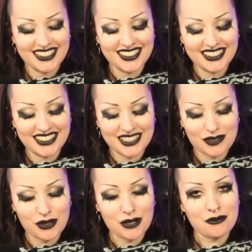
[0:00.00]
it's
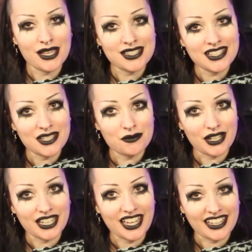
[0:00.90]
been messy in
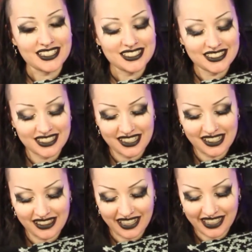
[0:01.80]
my head
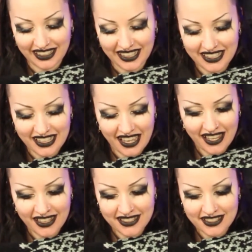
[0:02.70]
lately,
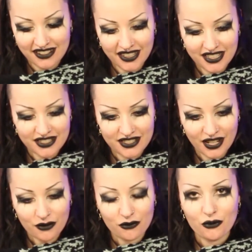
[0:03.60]
and I
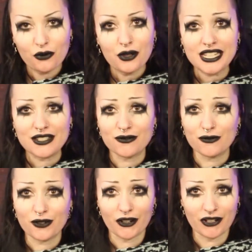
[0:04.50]
don't read
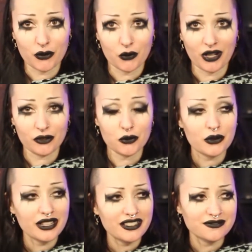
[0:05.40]
very well.
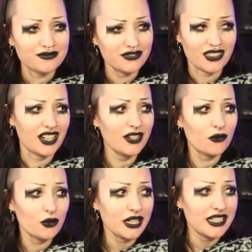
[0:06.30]
Well, I
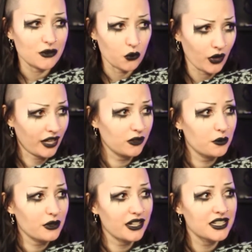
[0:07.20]
read well,
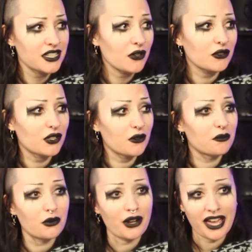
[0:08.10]
but I don't
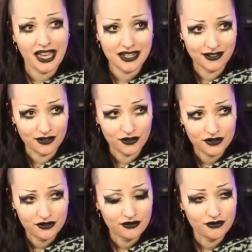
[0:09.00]
comprehend
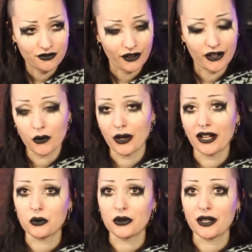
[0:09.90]
very
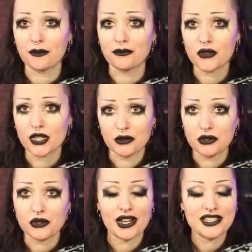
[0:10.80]
well when I'm too
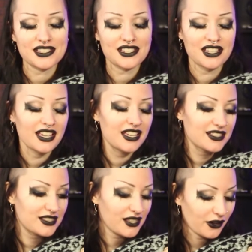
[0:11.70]
stressed.
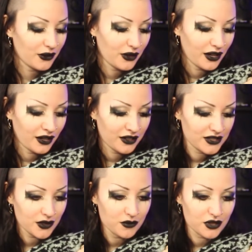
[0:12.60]
So
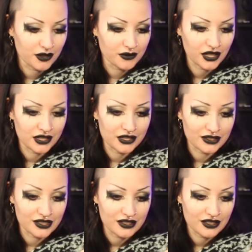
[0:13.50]
sometimes I
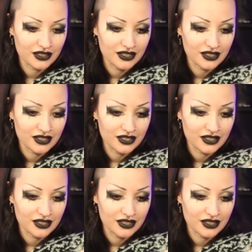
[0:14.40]
just